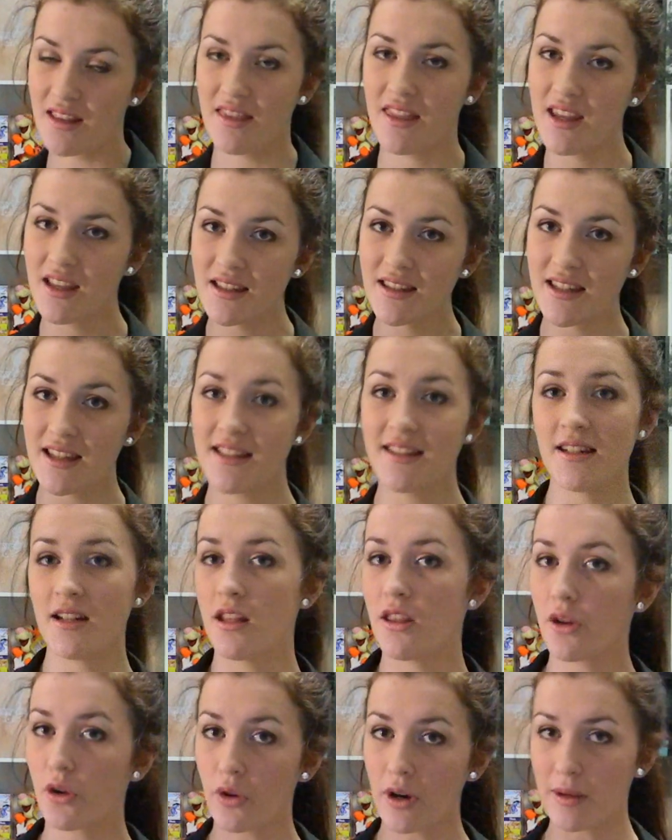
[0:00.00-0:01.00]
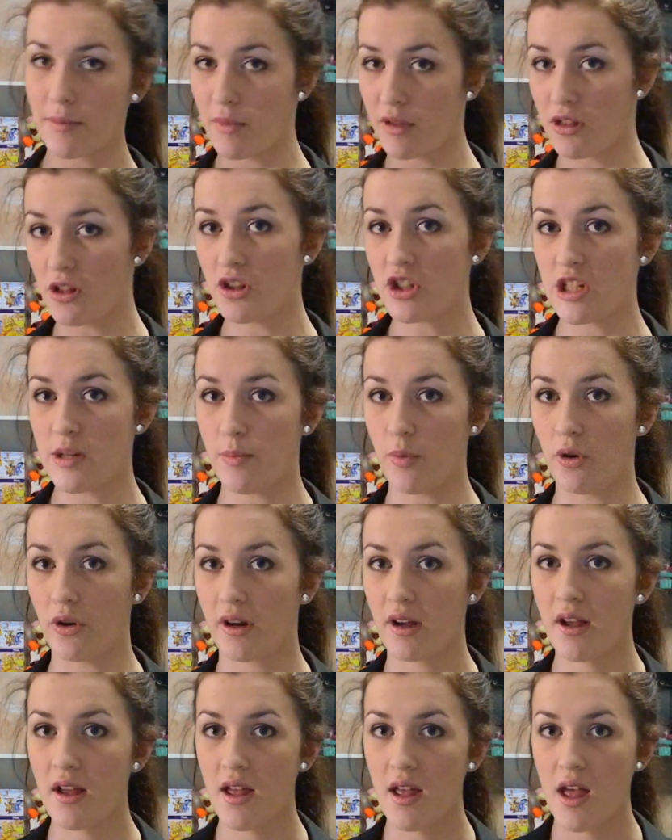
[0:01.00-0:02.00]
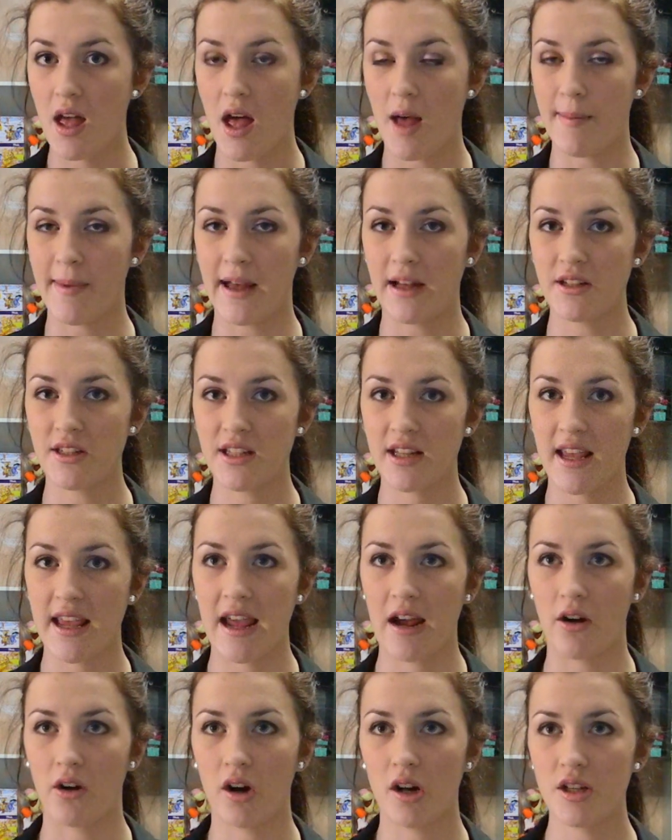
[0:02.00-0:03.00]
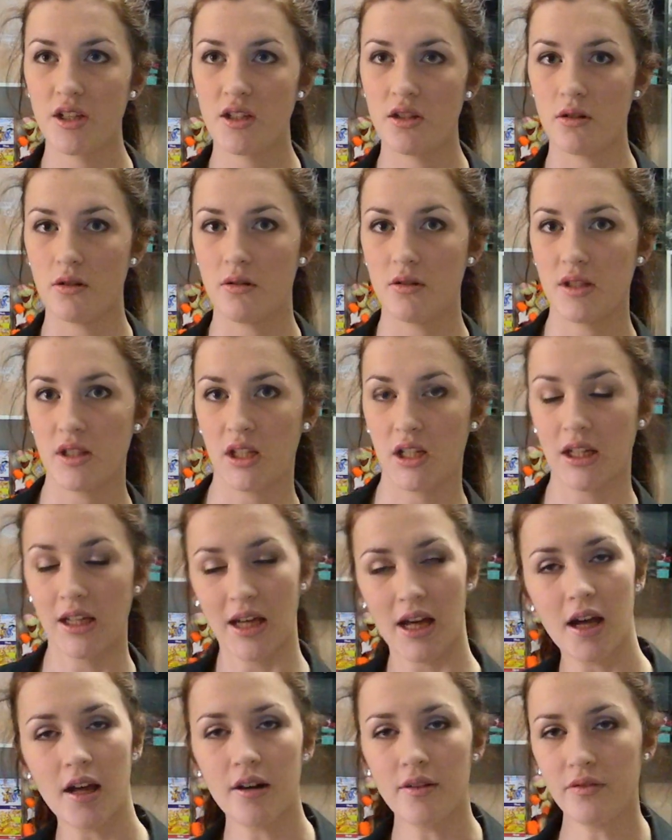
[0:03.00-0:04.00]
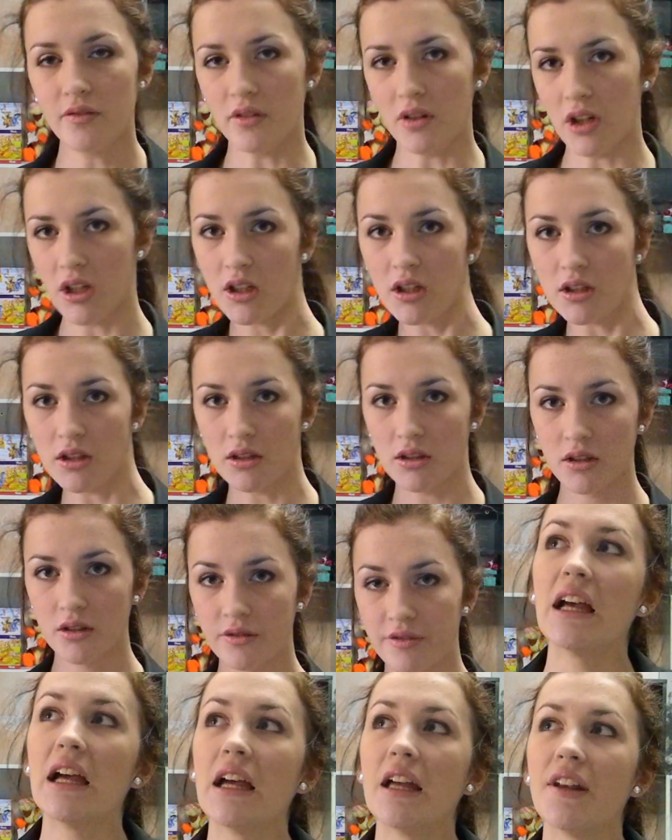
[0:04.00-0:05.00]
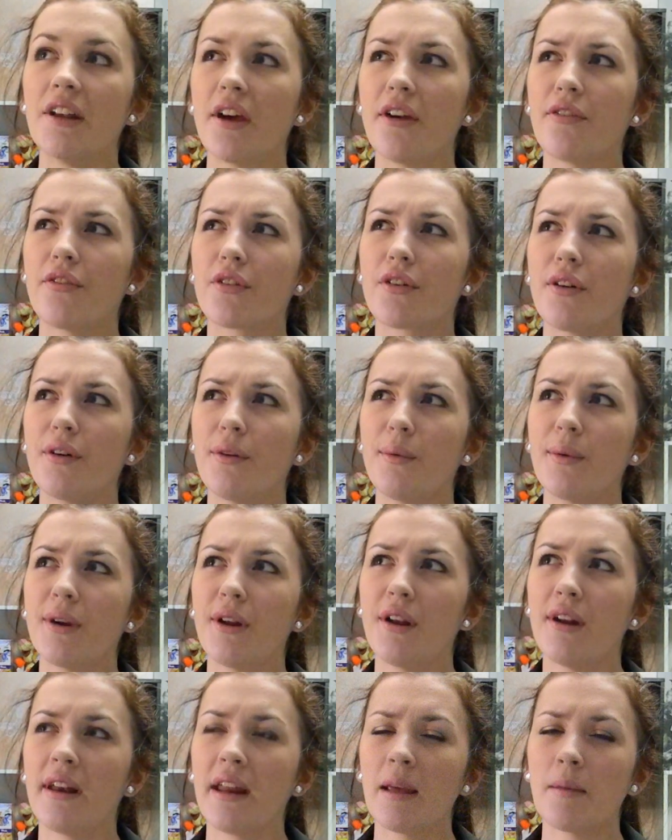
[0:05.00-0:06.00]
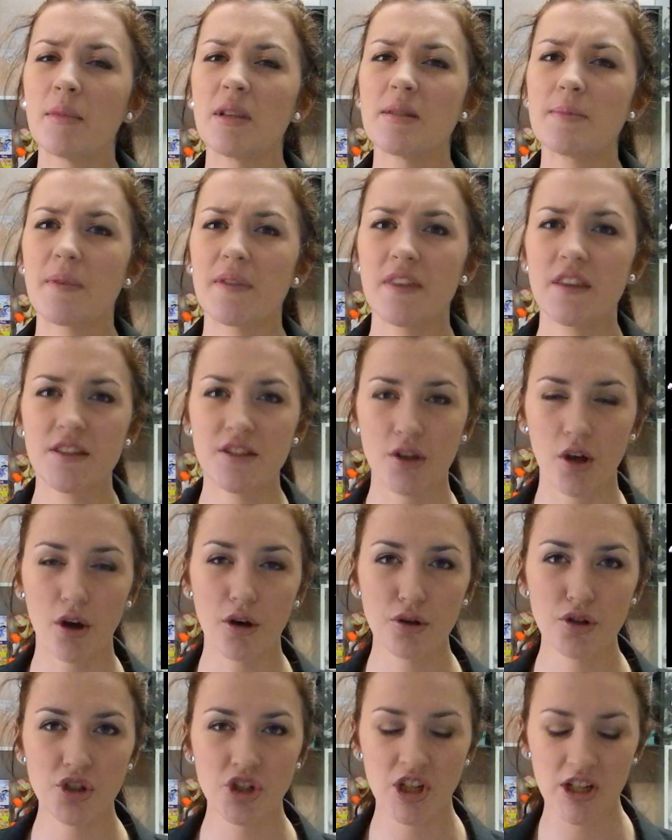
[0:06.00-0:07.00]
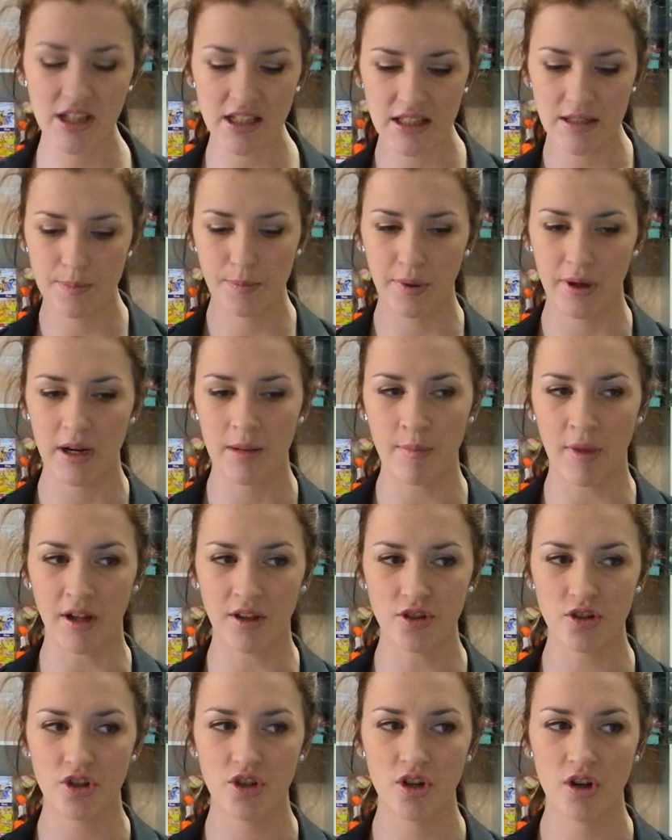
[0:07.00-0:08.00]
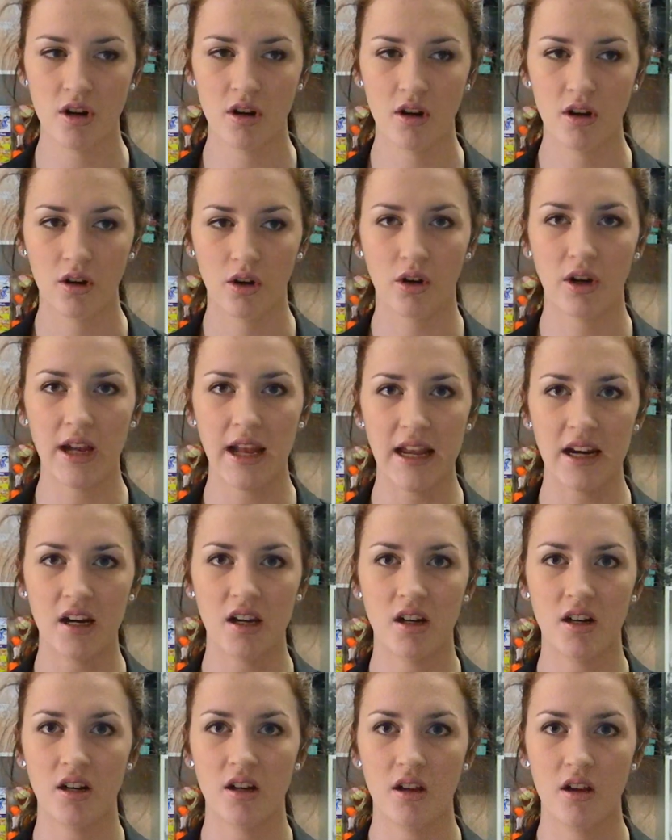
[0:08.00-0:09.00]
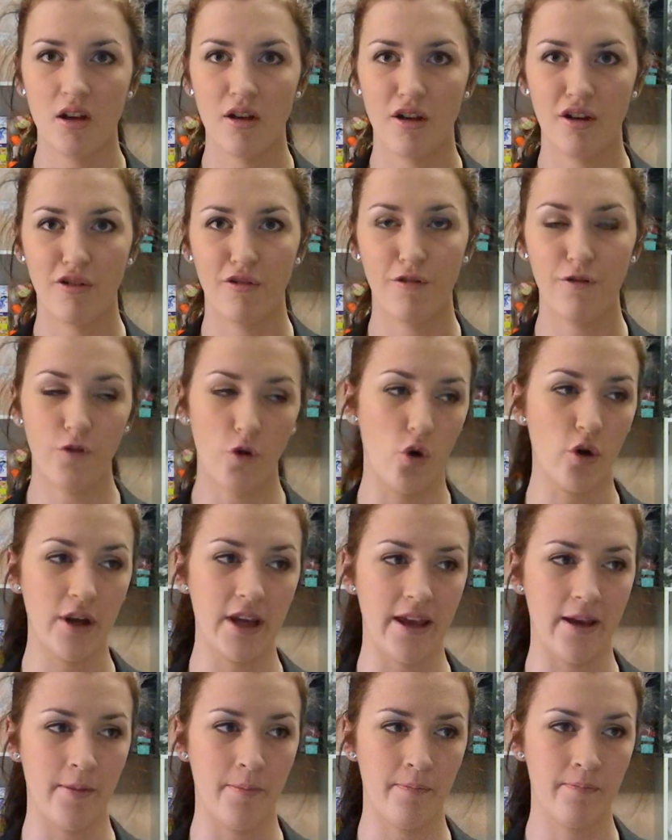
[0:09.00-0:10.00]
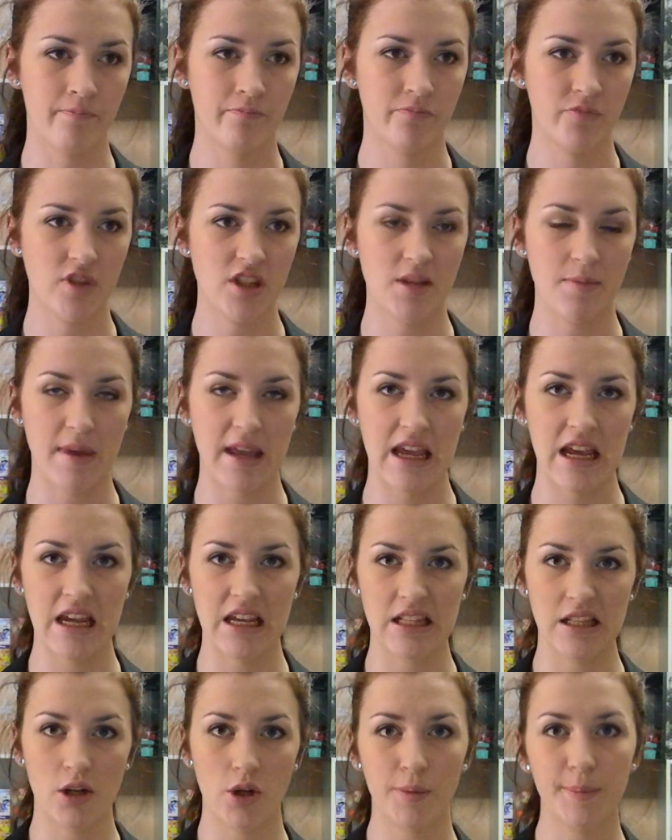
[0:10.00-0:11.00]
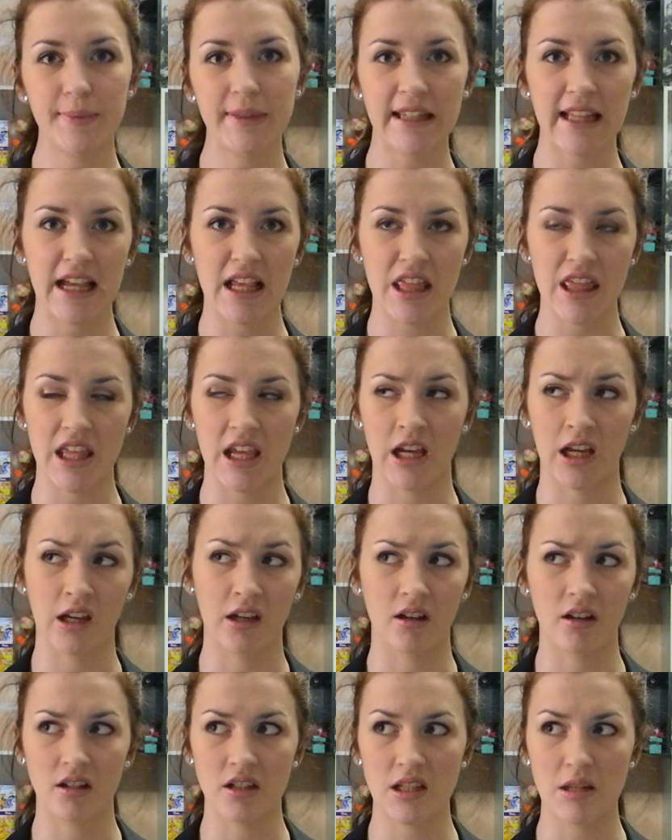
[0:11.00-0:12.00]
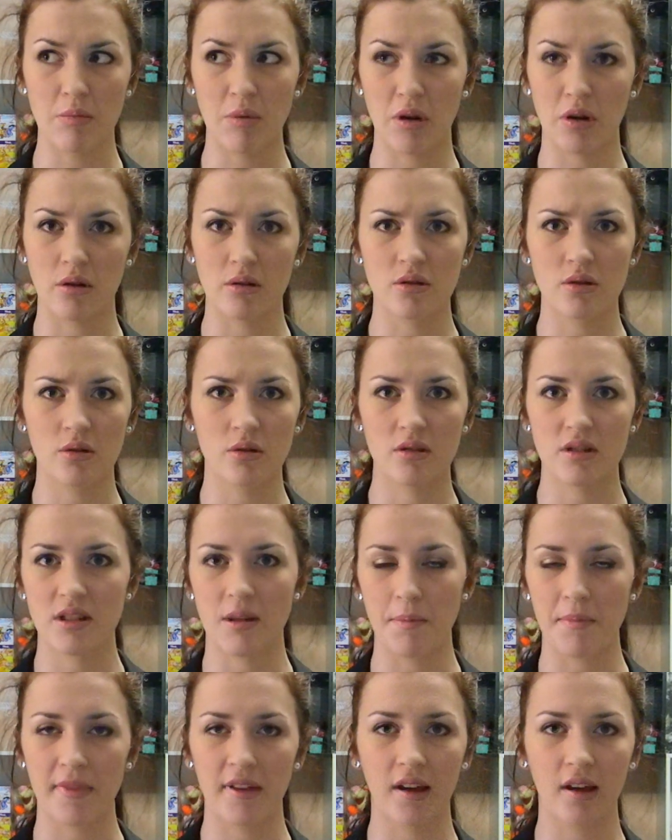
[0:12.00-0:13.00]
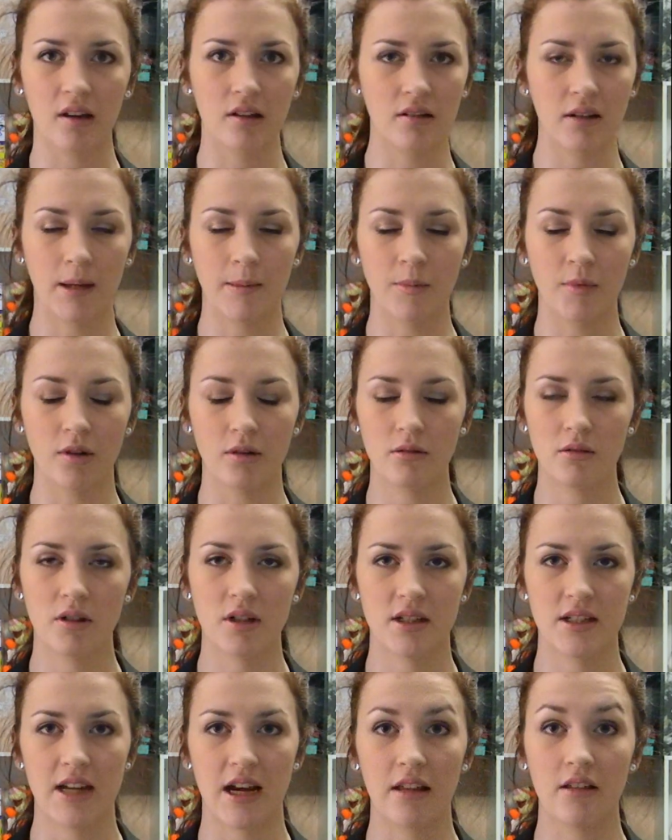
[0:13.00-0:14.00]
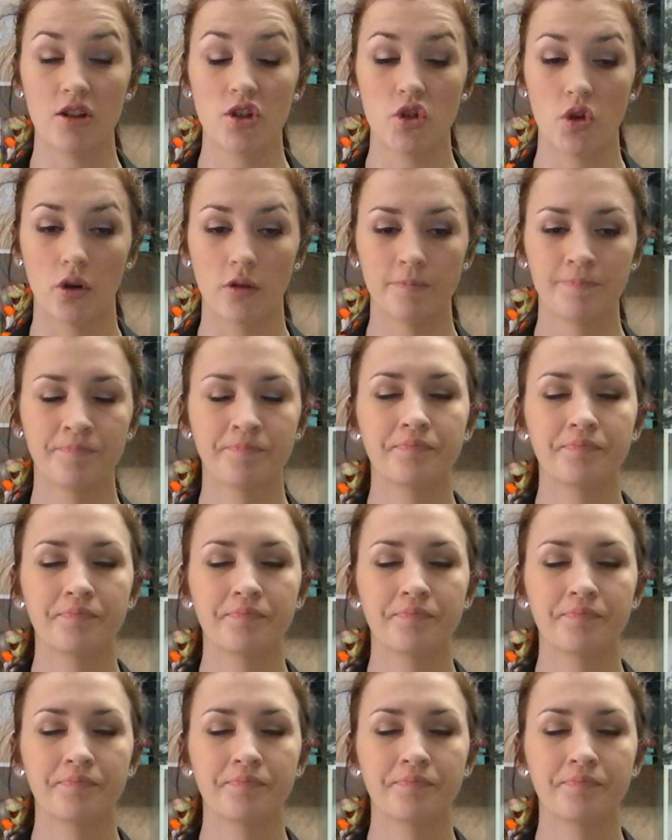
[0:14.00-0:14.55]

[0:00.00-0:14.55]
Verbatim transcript: This is another Greek mythology book about Eros, who's the god of love. And I forgot what her name is, but this girl, she is pretty much created for him to be his little plaything, I suppose, or something. I'm not entirely sure.